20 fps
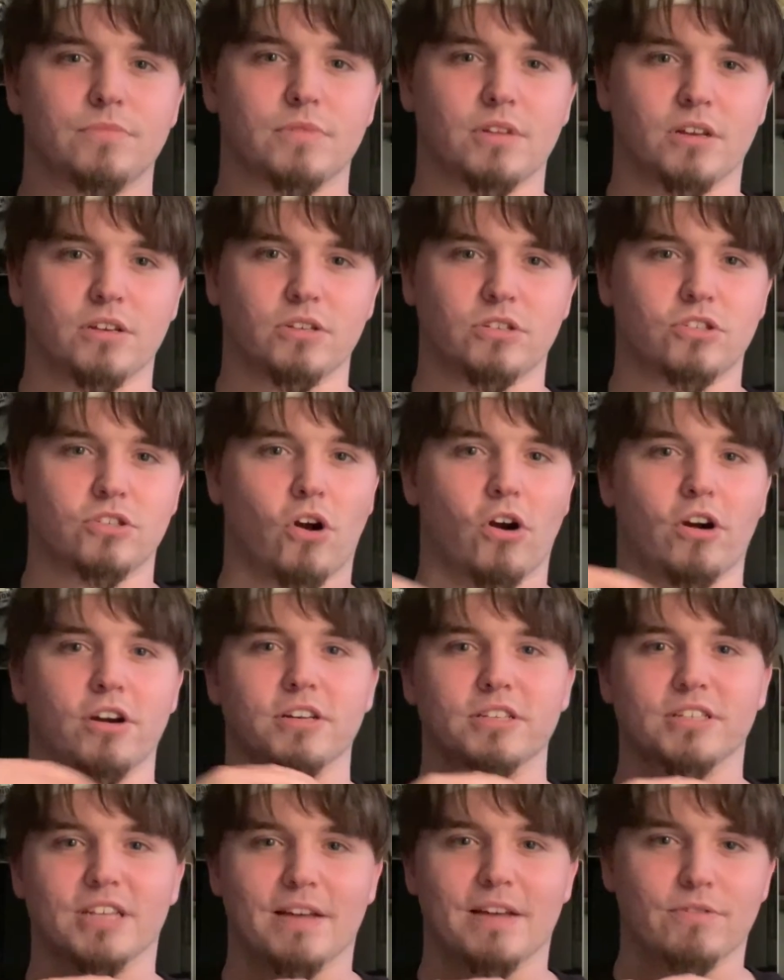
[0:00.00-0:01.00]
Star
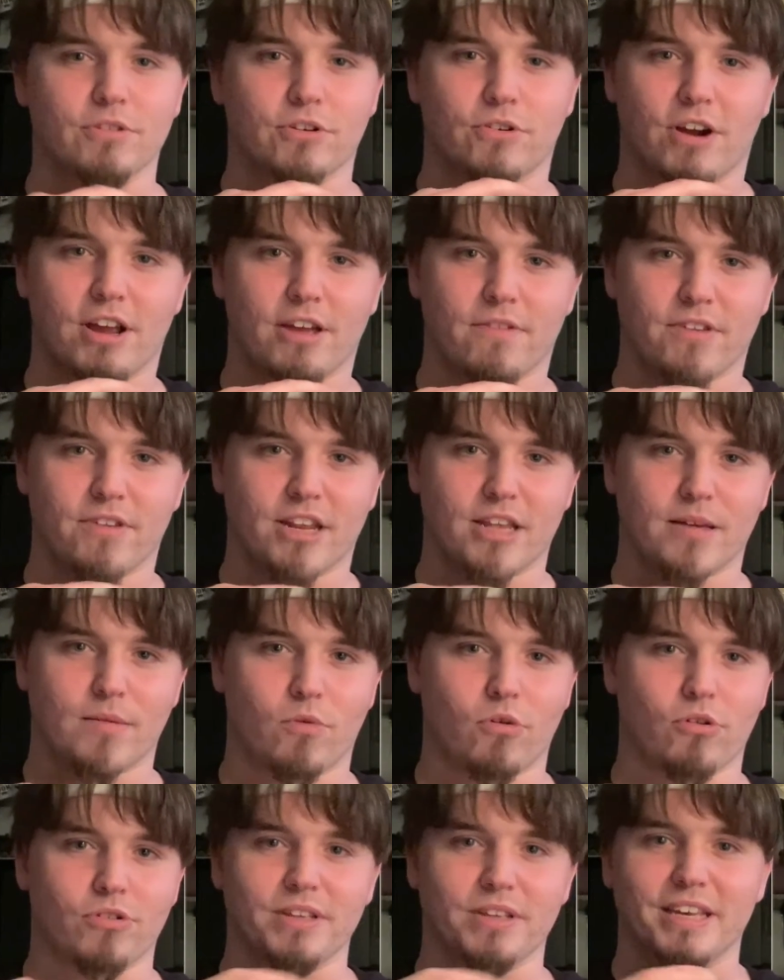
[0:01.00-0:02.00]
doesn't have the craving
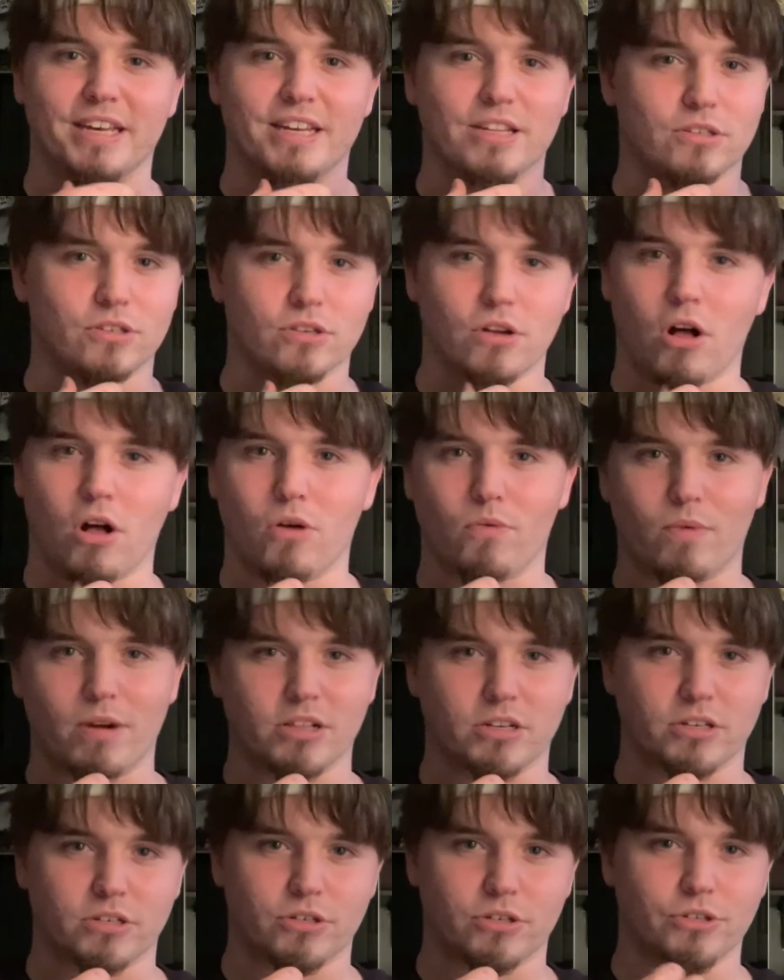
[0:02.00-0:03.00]
anymore. The kid's all
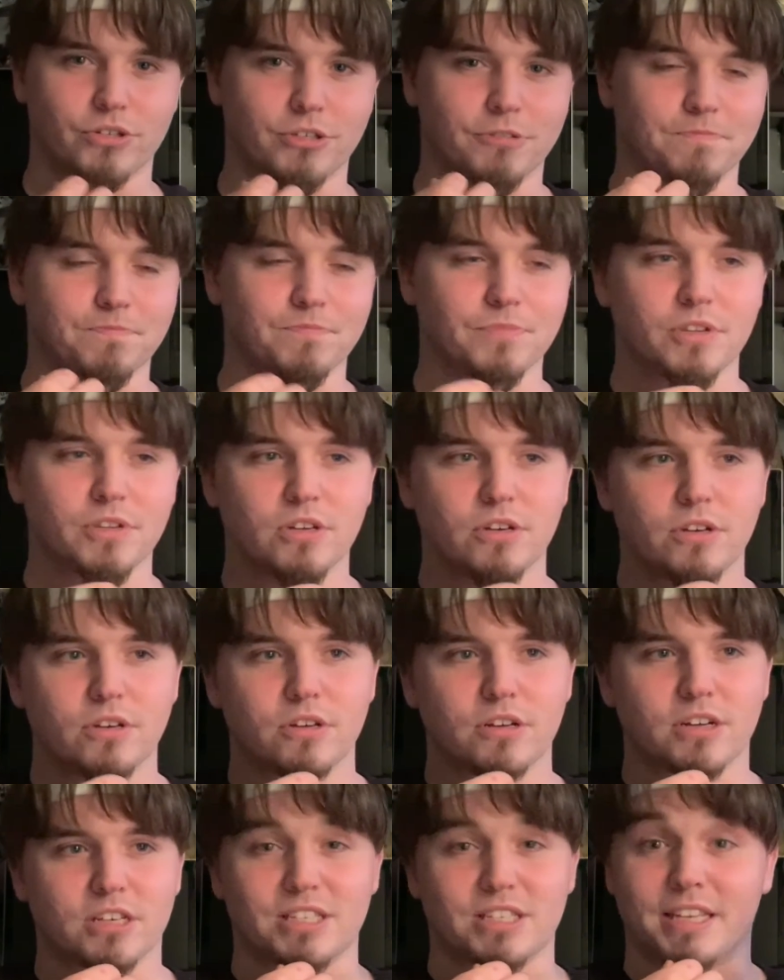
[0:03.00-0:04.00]
well and good.
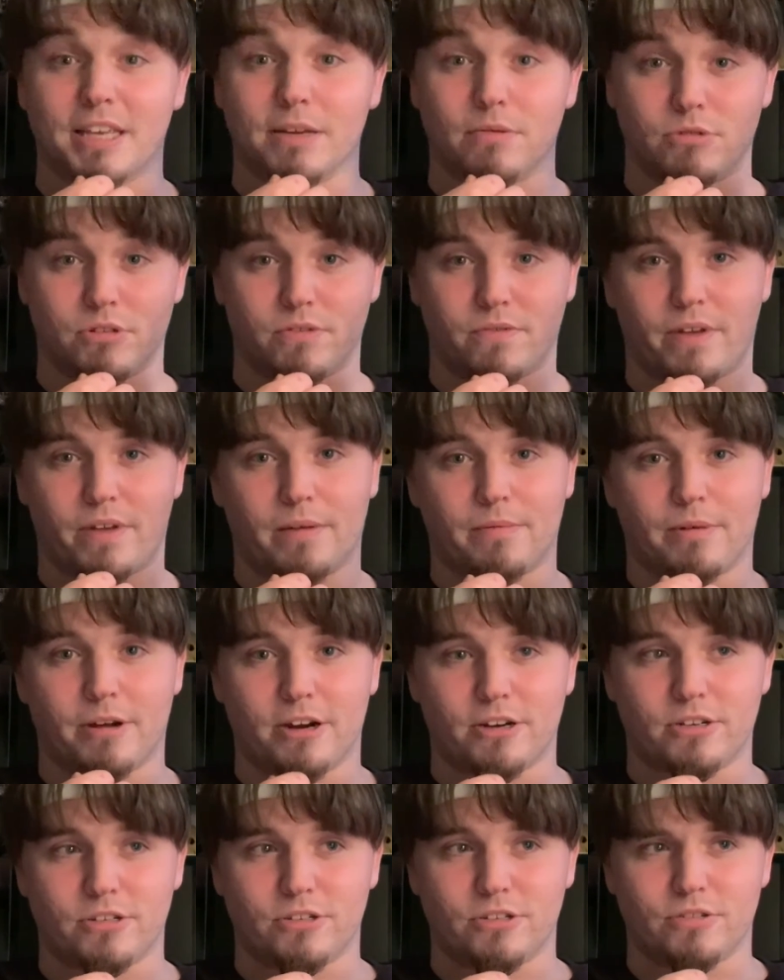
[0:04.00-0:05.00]
Because the kid was a
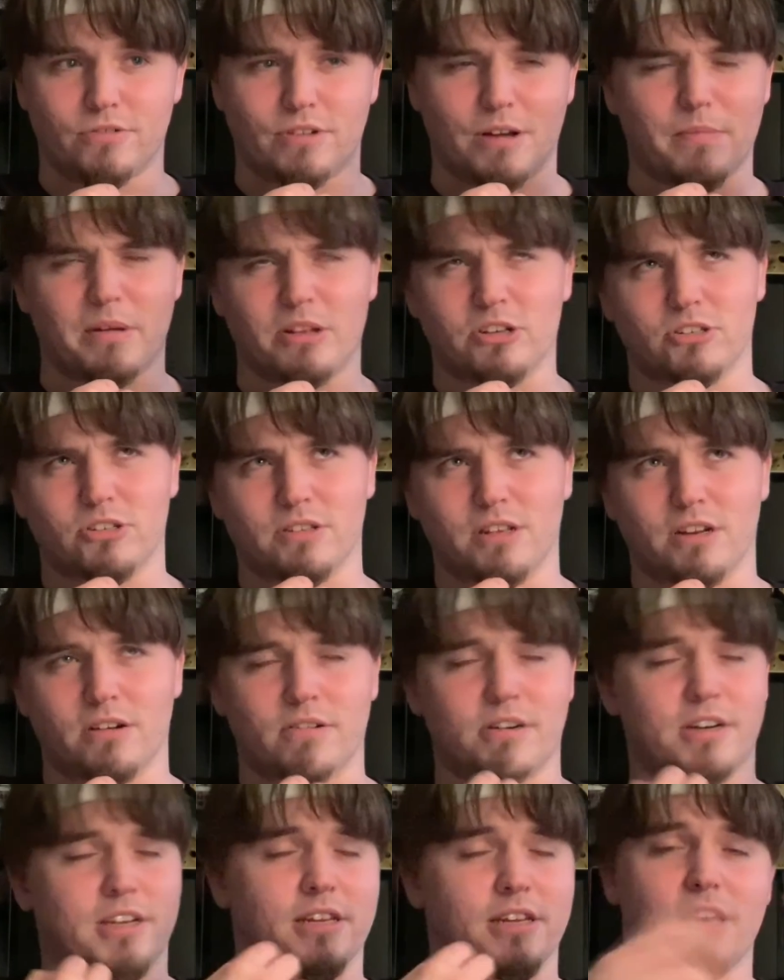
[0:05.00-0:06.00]
vampire too. I mentioned that
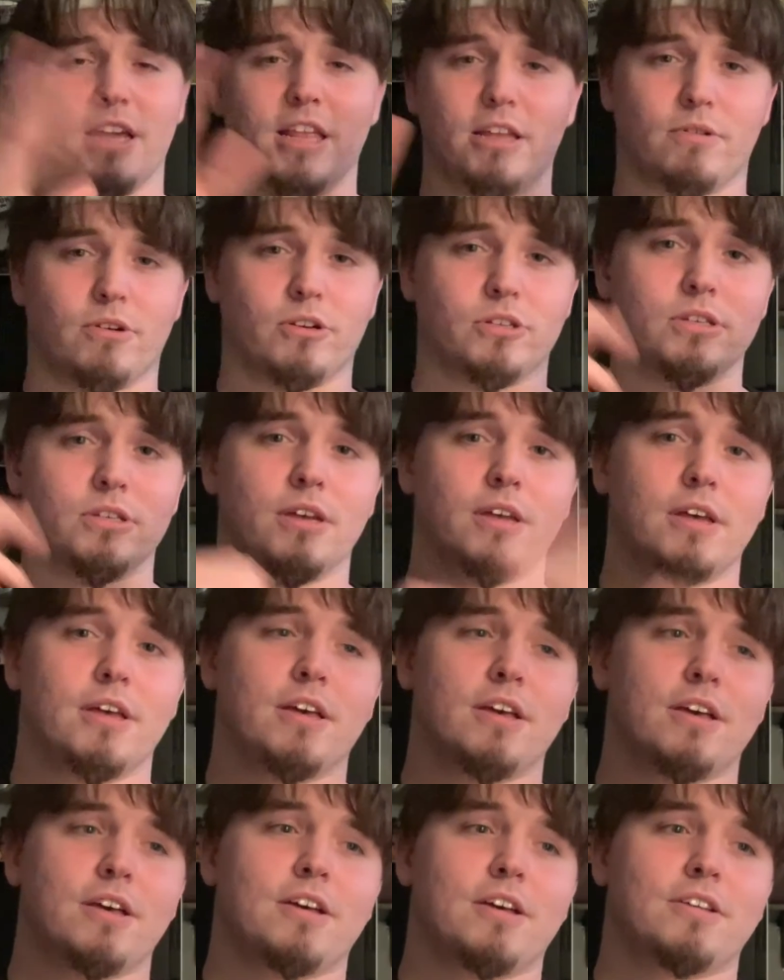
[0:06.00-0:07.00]
already. Anyways.
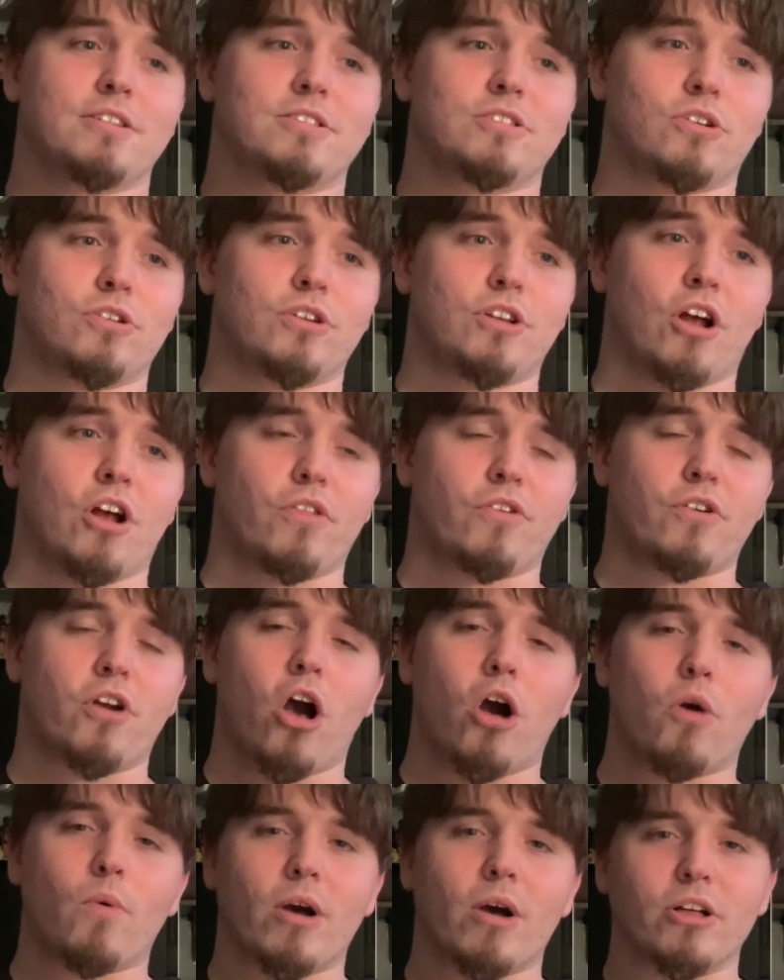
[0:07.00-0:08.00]
So, you know, they're
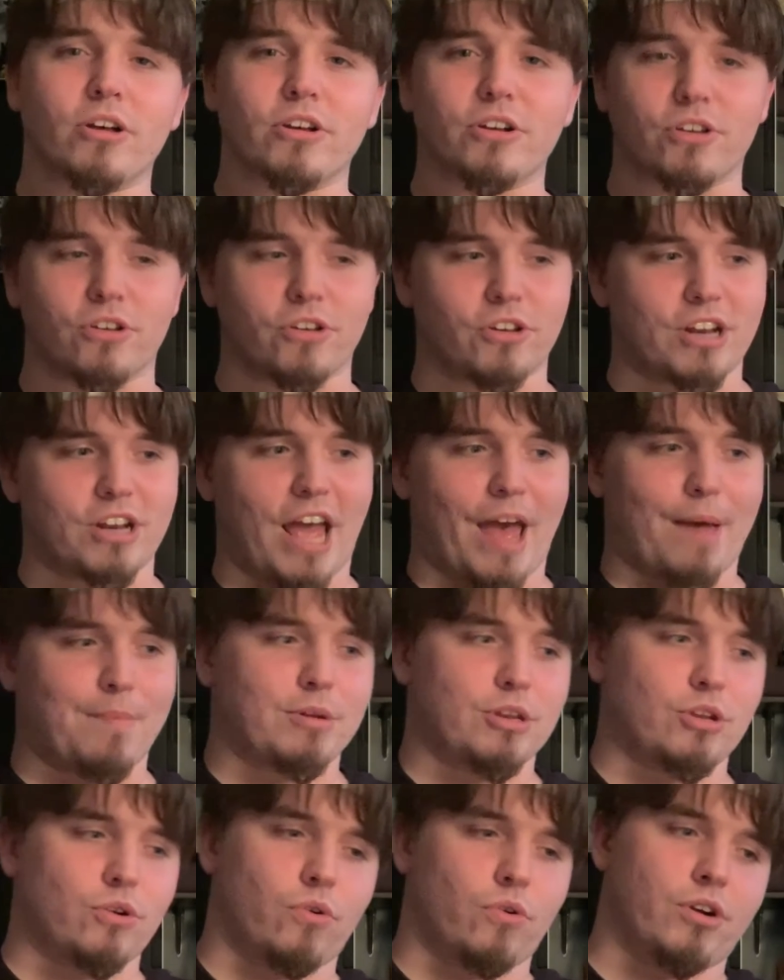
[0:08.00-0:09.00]
all well and good.
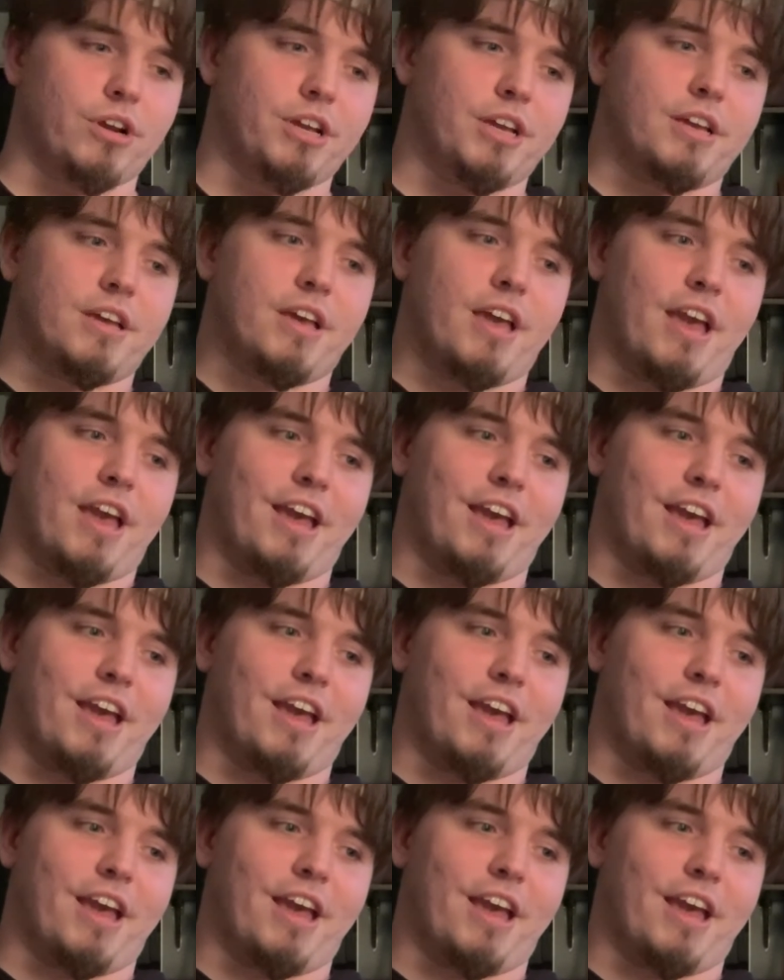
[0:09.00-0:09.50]
Happy Dory.